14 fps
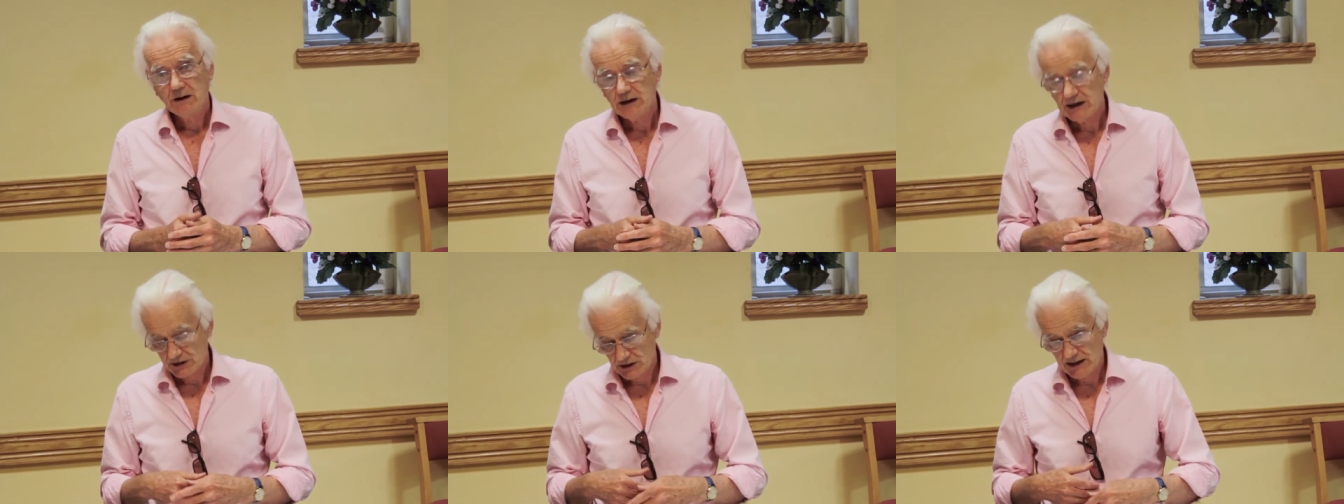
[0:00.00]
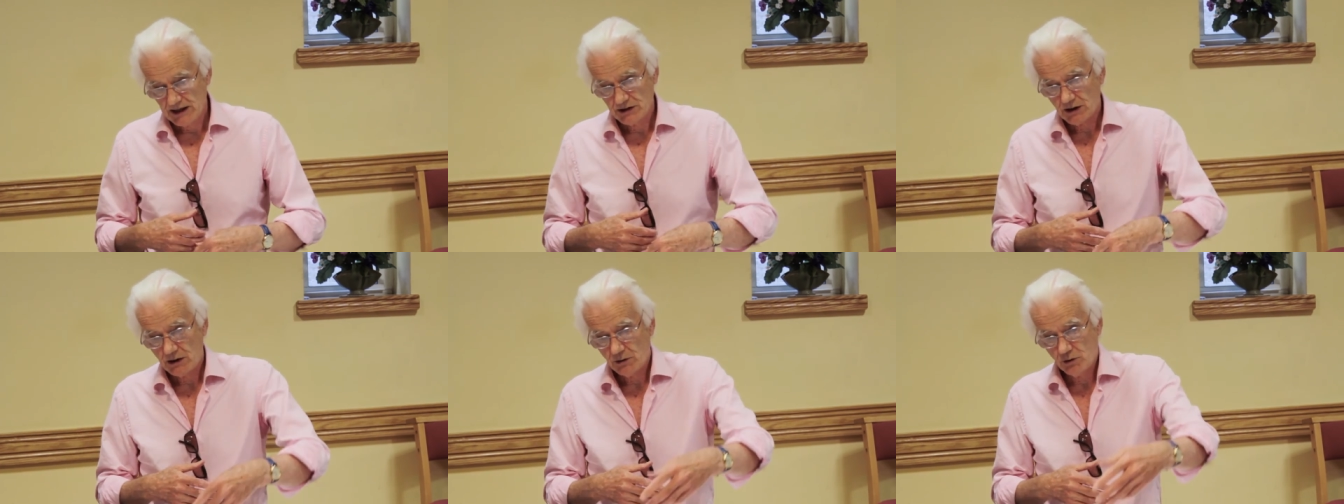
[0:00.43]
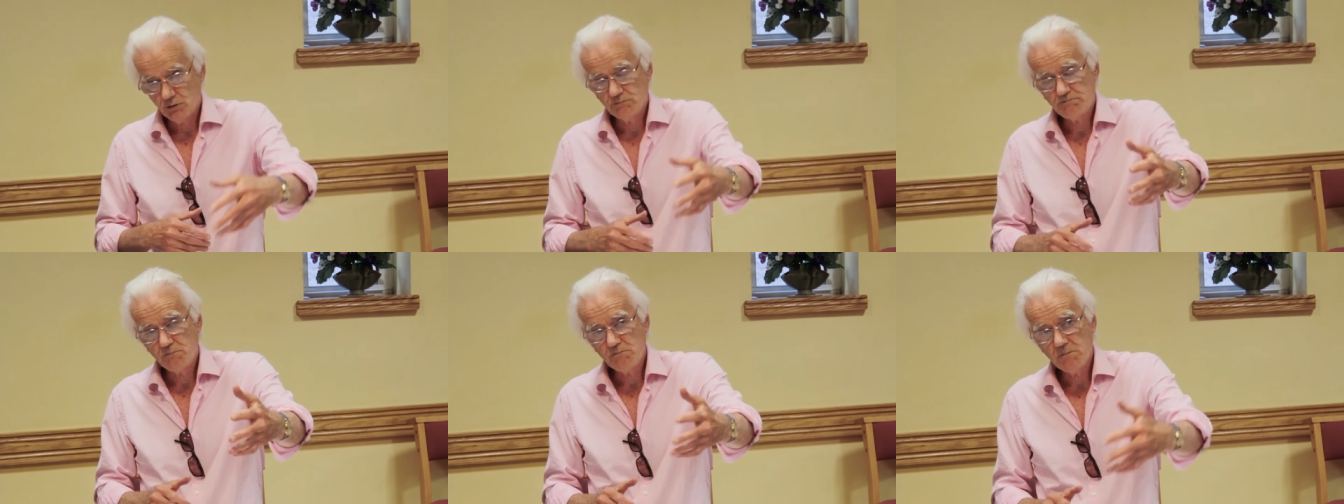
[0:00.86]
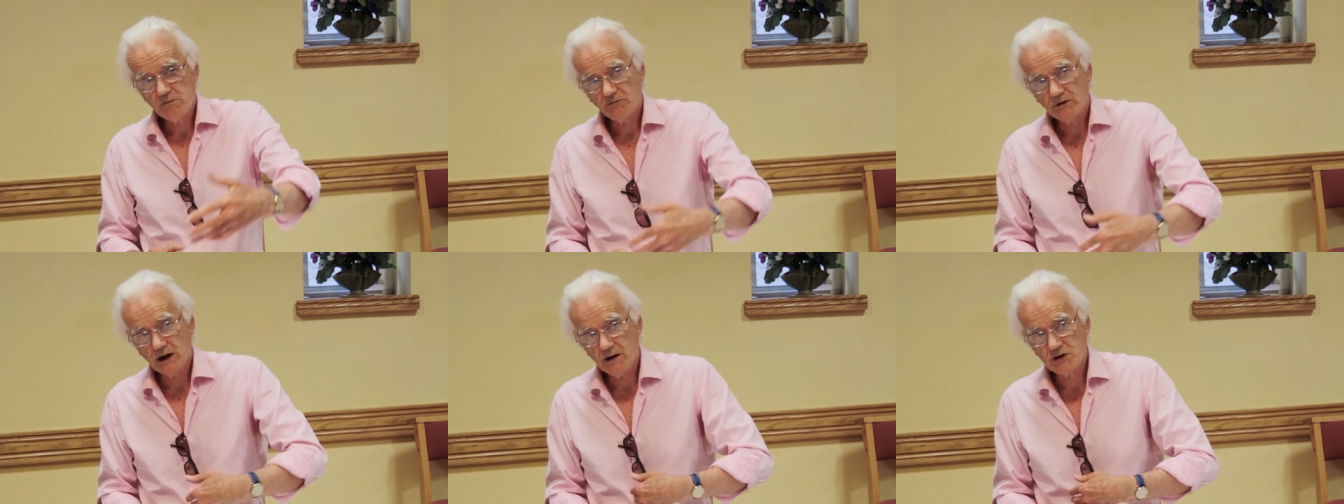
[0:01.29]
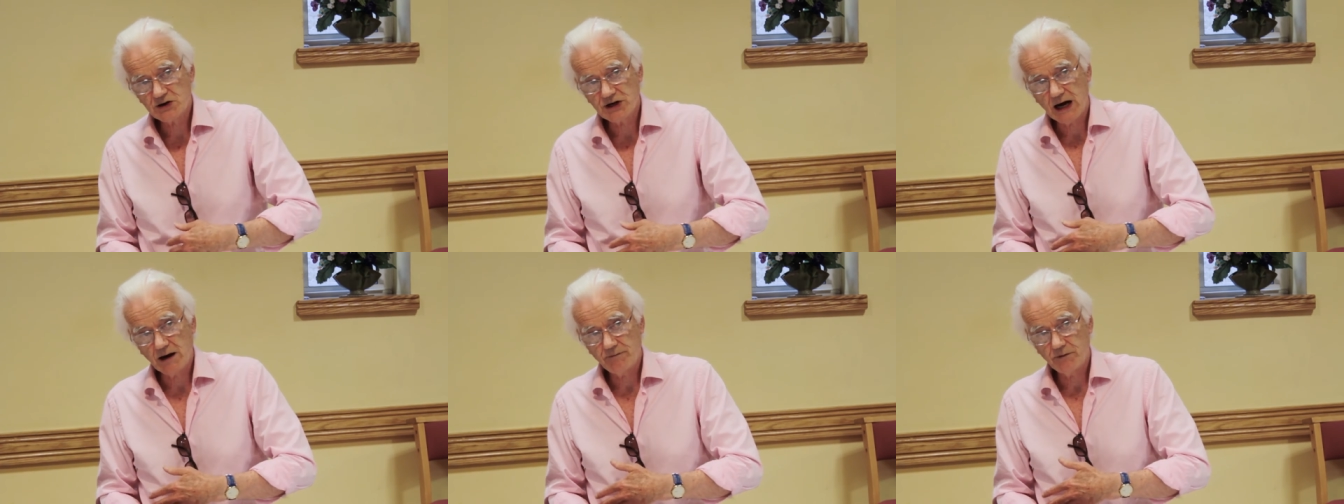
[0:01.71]
Had to lay whole roads
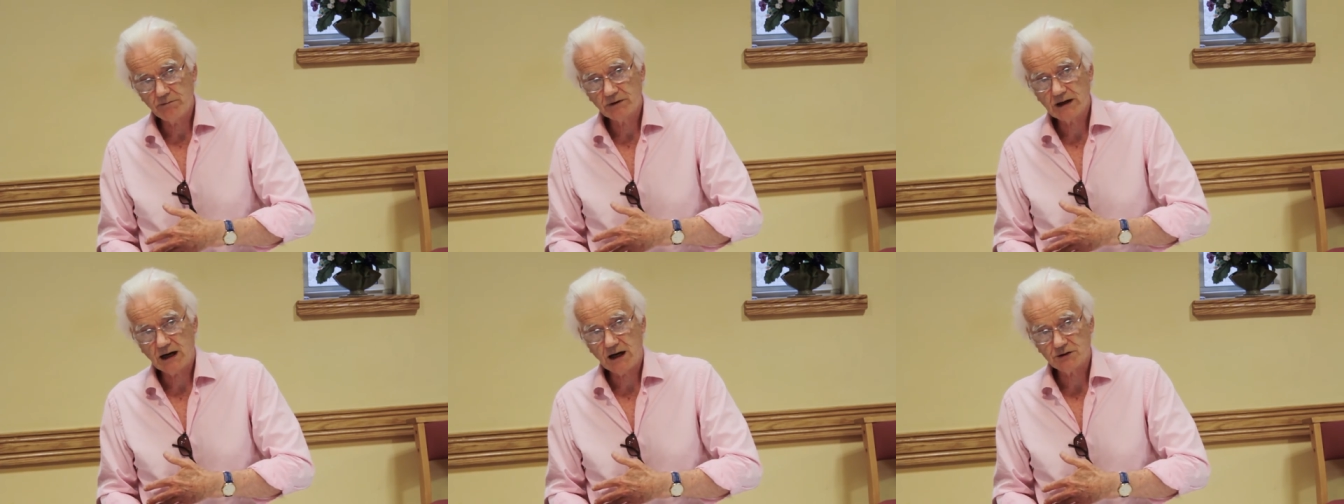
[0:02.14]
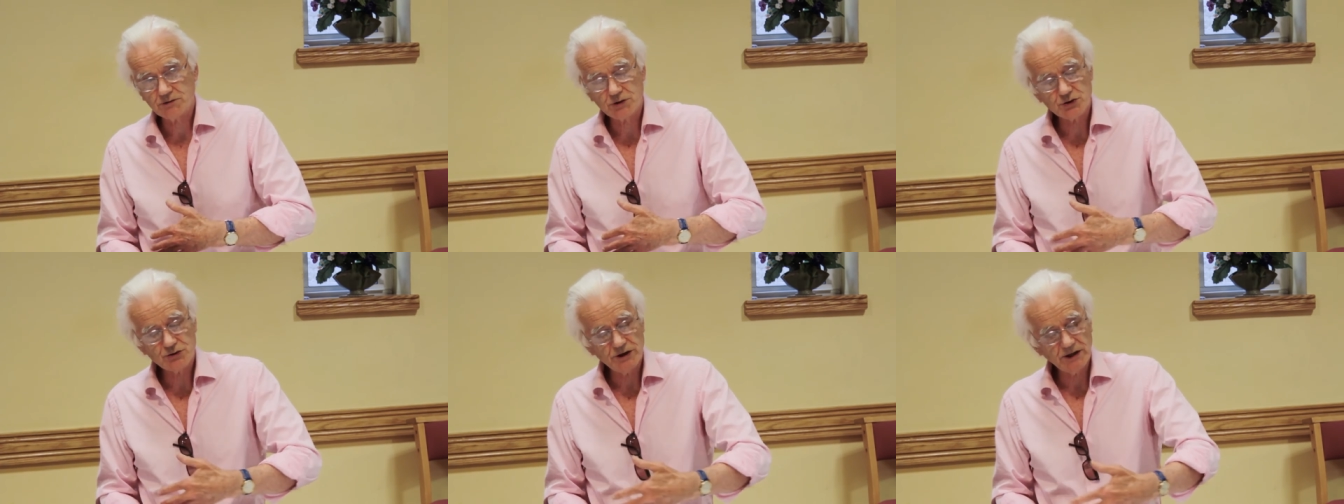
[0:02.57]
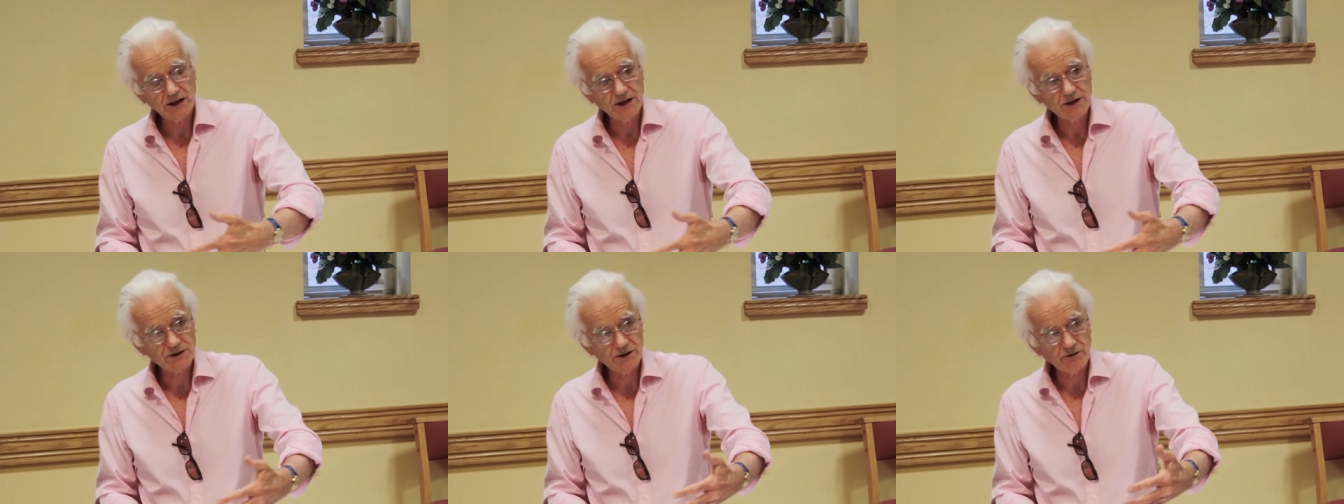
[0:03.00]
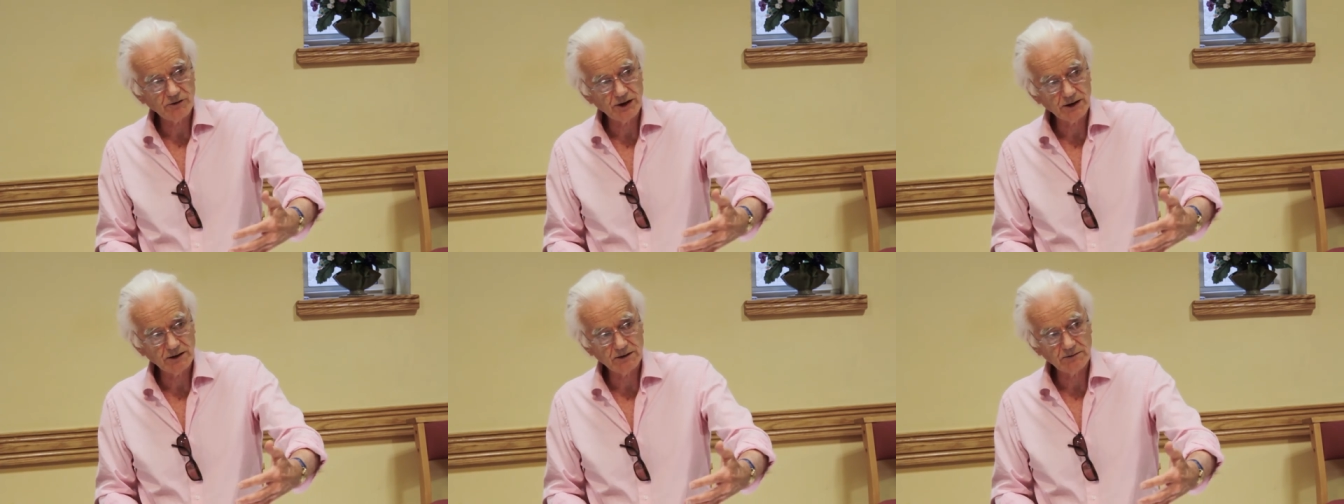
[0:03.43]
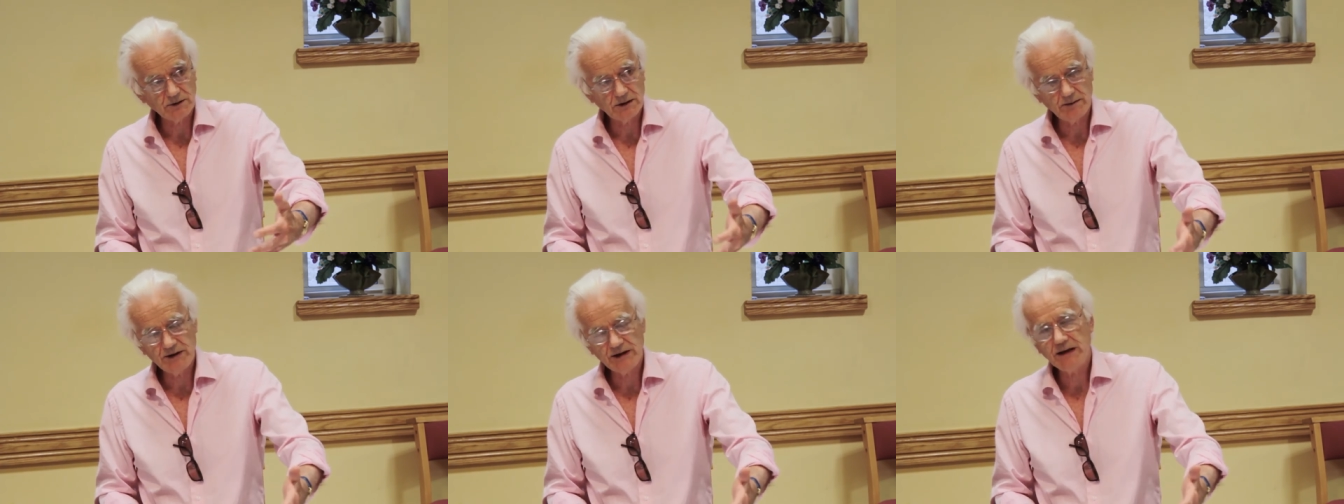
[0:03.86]
down from Castle Street into the thing. And
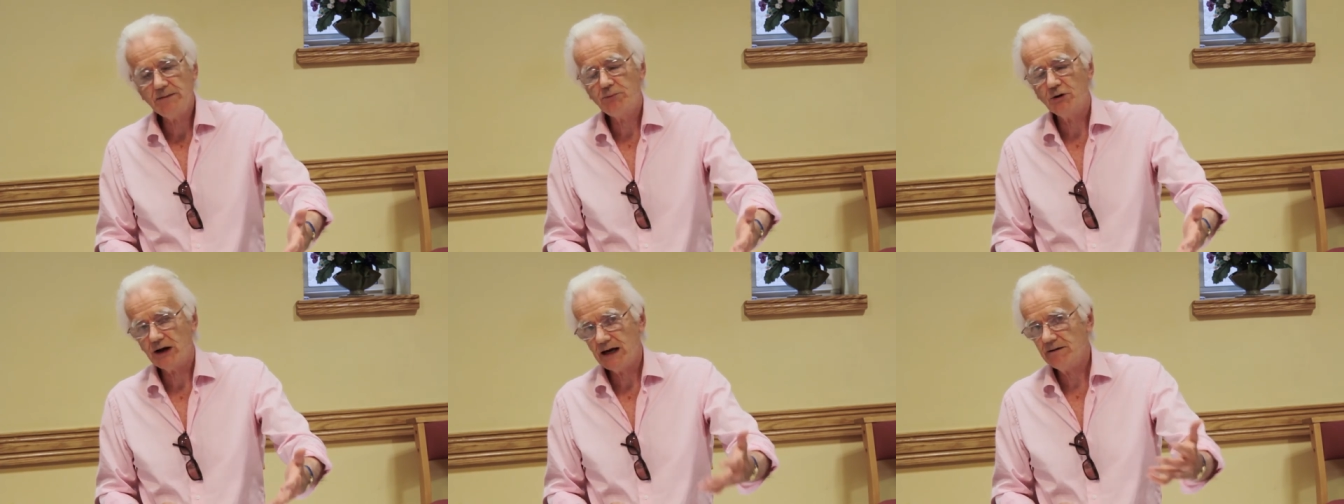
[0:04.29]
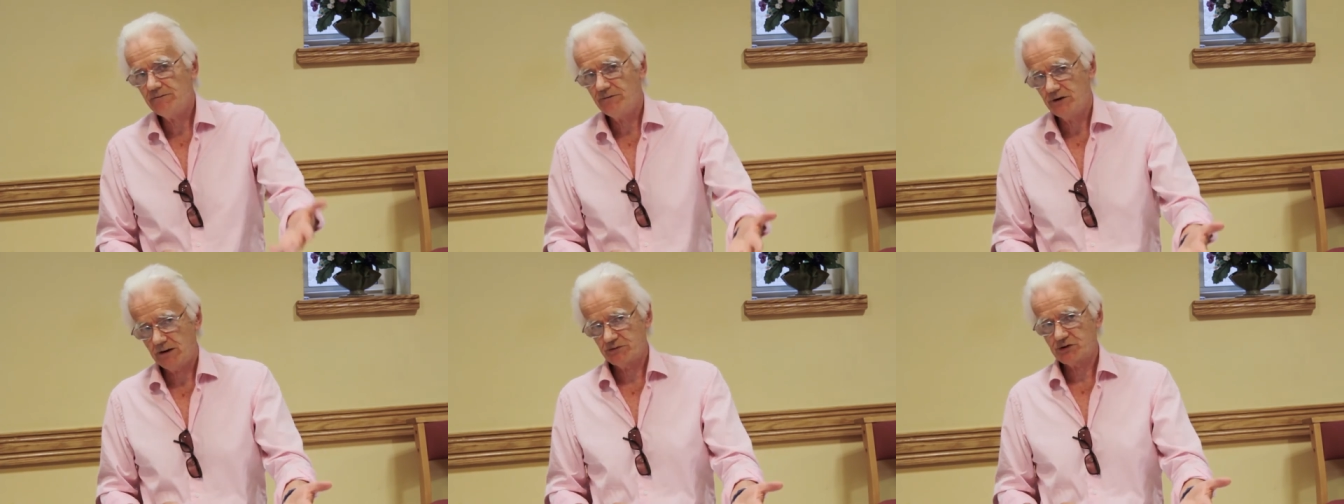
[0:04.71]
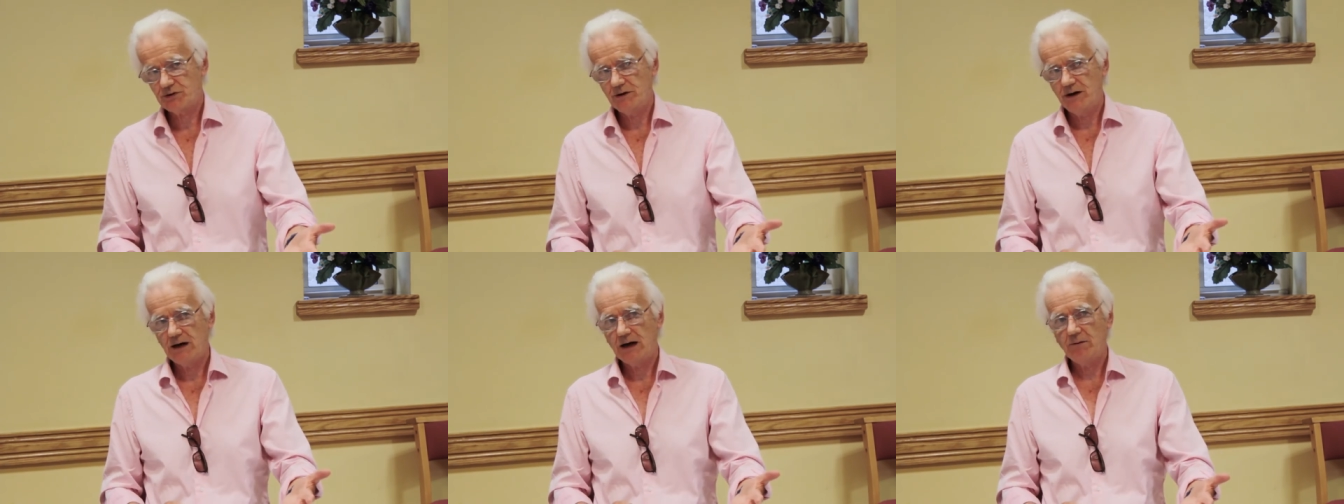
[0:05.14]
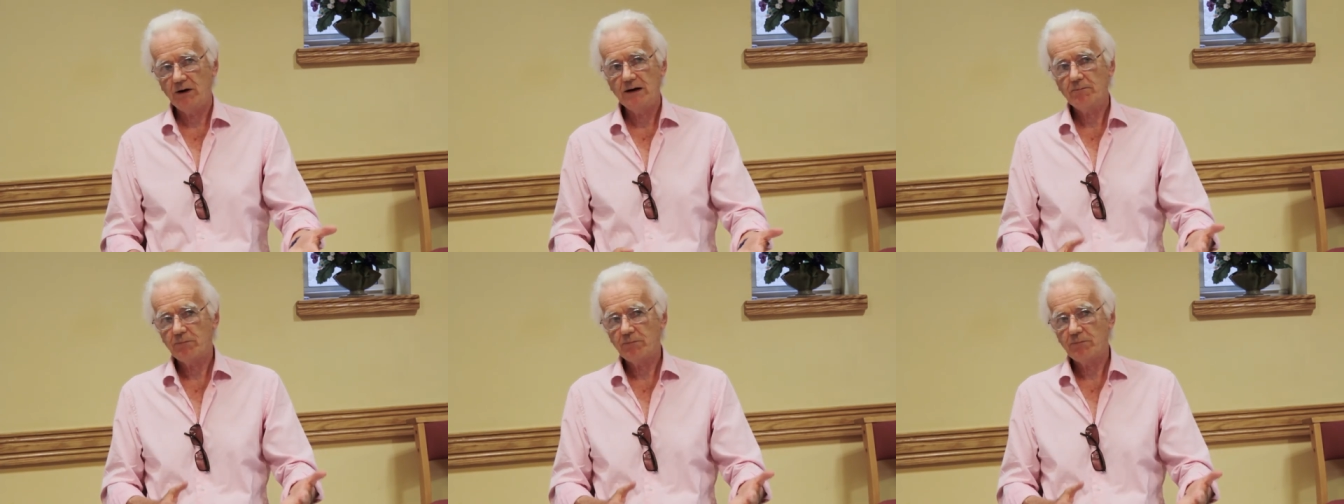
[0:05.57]
I mean, he put every obstacle in our way.